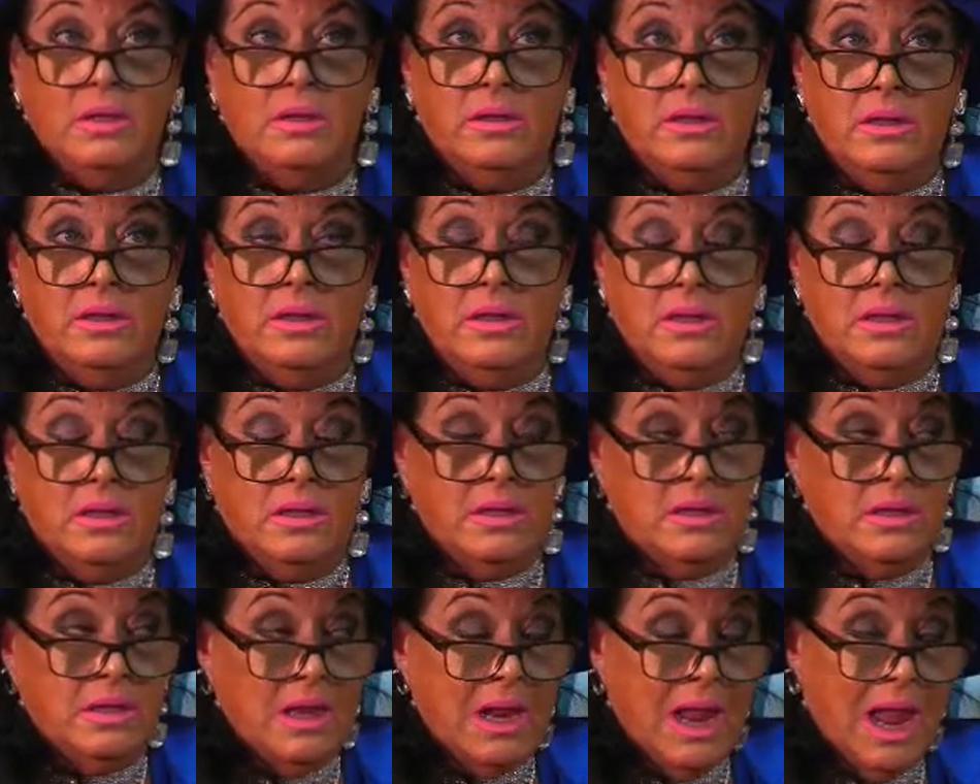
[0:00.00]
Mm,
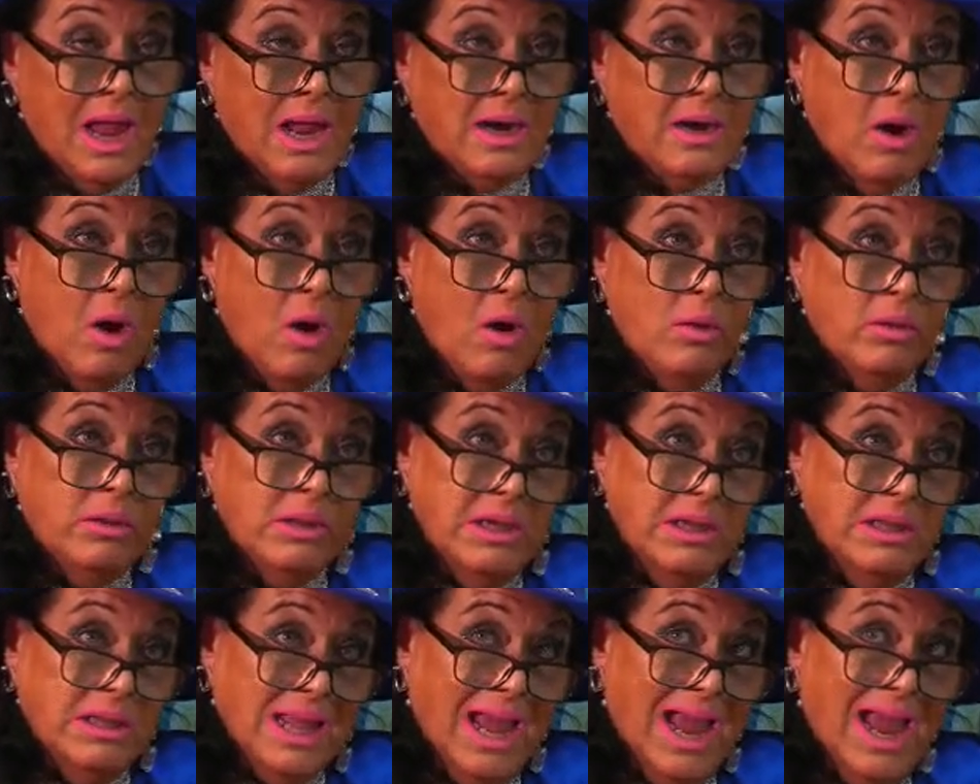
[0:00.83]
Absolutely. not
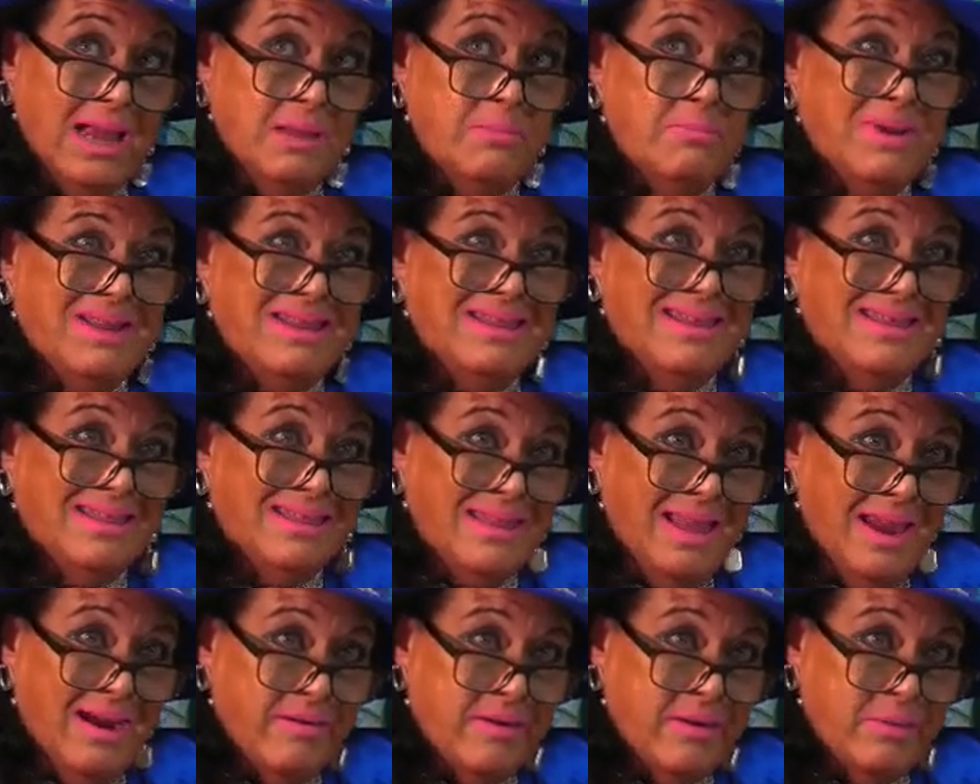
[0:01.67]
only that, but the
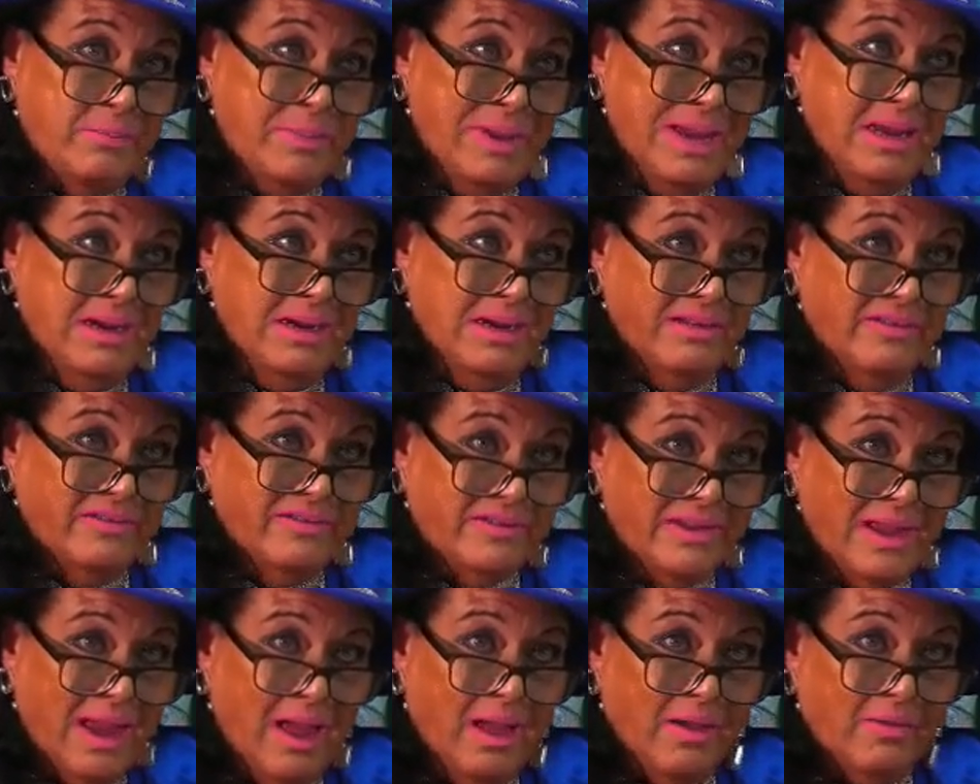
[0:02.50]
therapy in
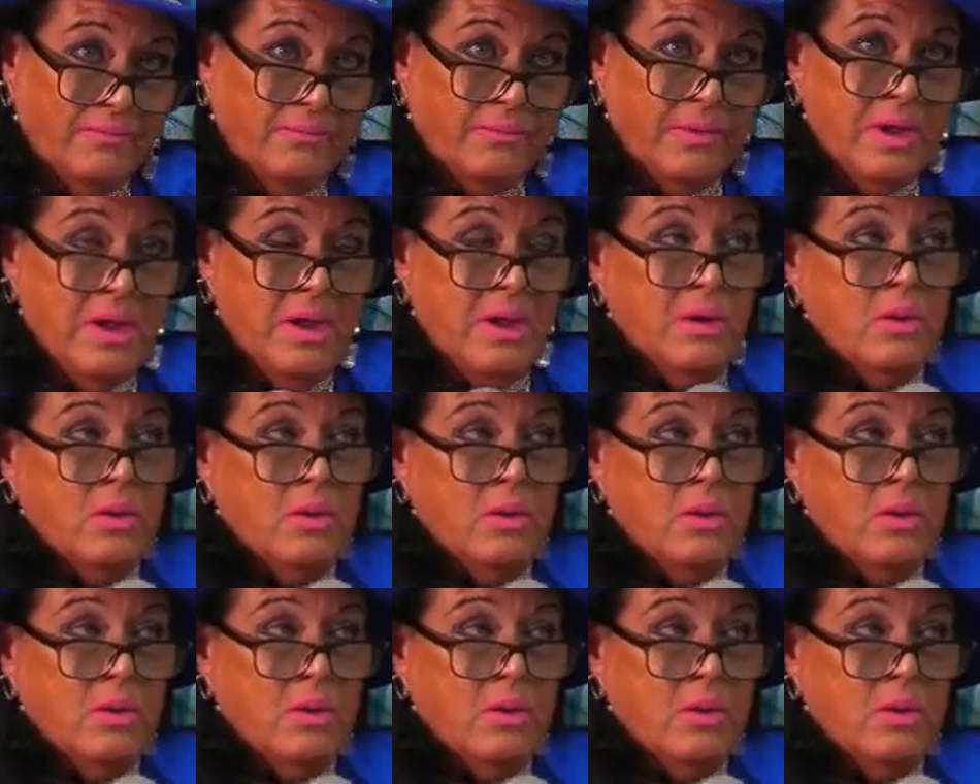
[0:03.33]
itself,